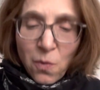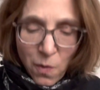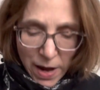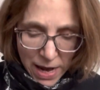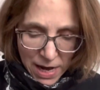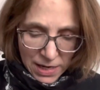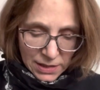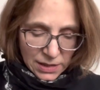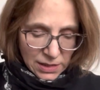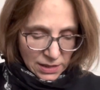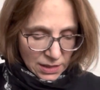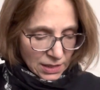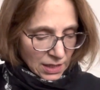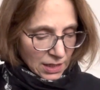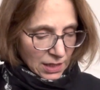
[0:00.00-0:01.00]

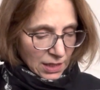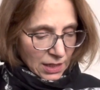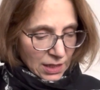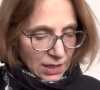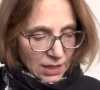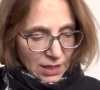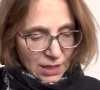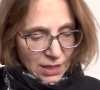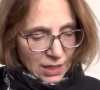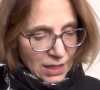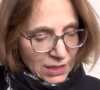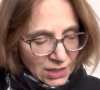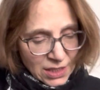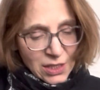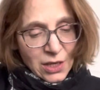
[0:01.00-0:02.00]
waist. I
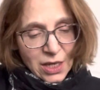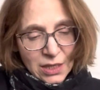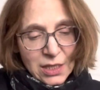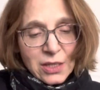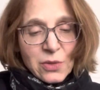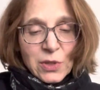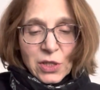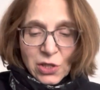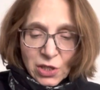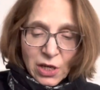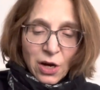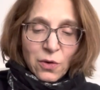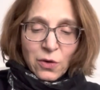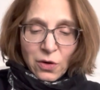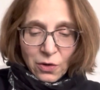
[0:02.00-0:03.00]
just thought this was
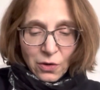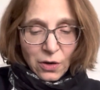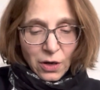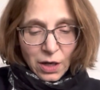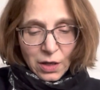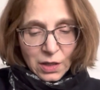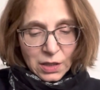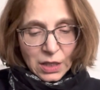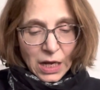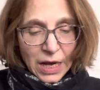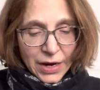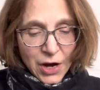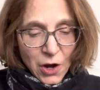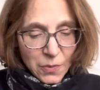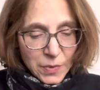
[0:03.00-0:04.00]
so cool.
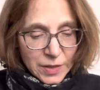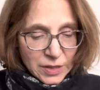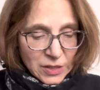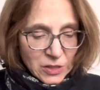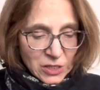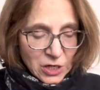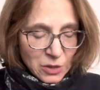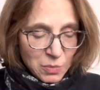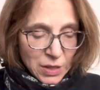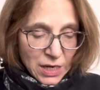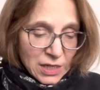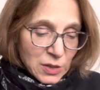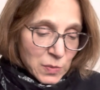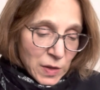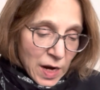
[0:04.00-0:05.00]
I hope this is a good
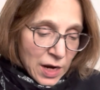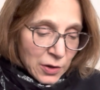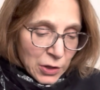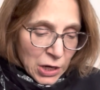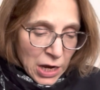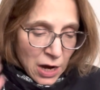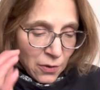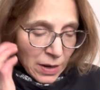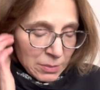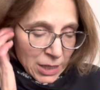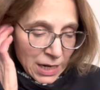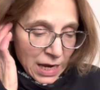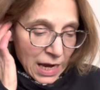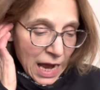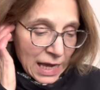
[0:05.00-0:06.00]
piece, but I don't know. I mean,
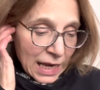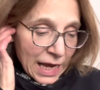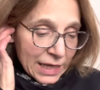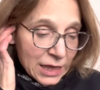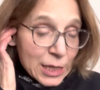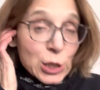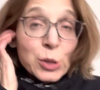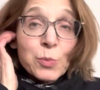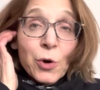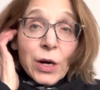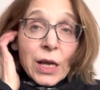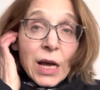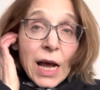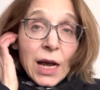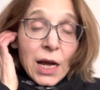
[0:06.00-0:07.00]
I, I like these
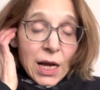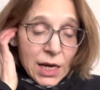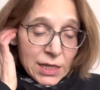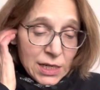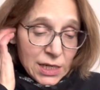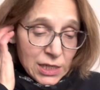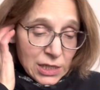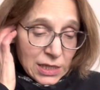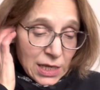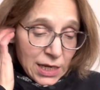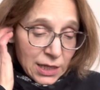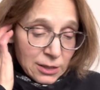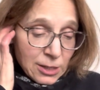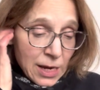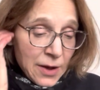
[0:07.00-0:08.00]
sporty Adidas
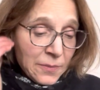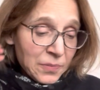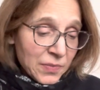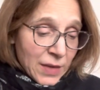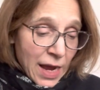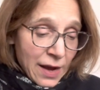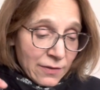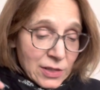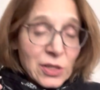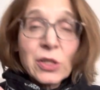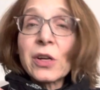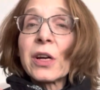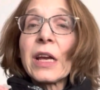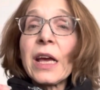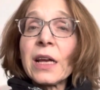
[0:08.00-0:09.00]
things. I have a
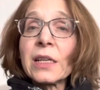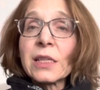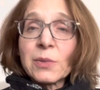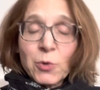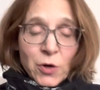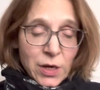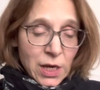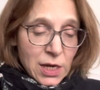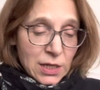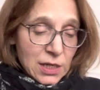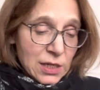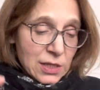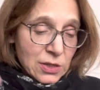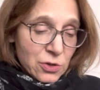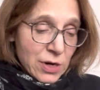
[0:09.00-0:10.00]
skirt and a sporty
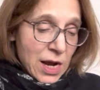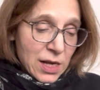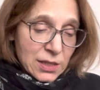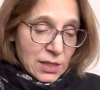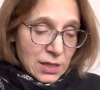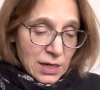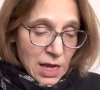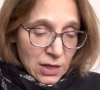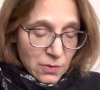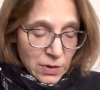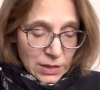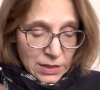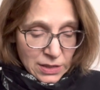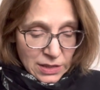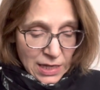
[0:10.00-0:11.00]
Adidas dress, and
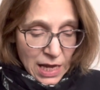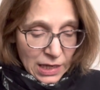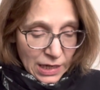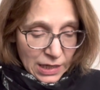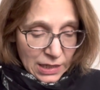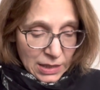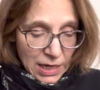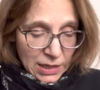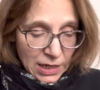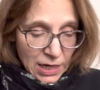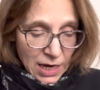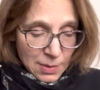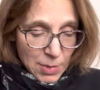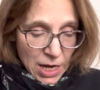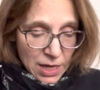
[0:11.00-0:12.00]
one is selling, and yet
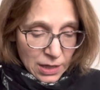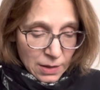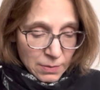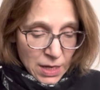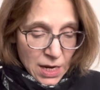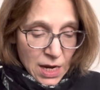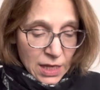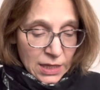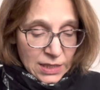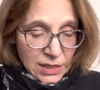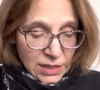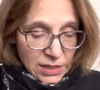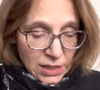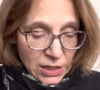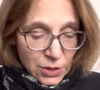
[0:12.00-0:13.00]
I buy them. This
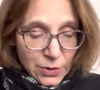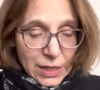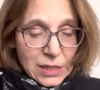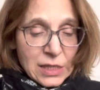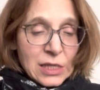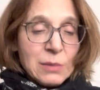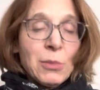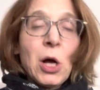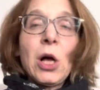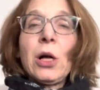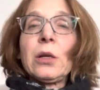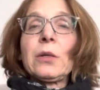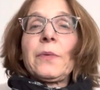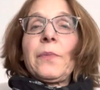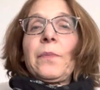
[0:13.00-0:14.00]
is a U.S.
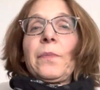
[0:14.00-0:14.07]
small.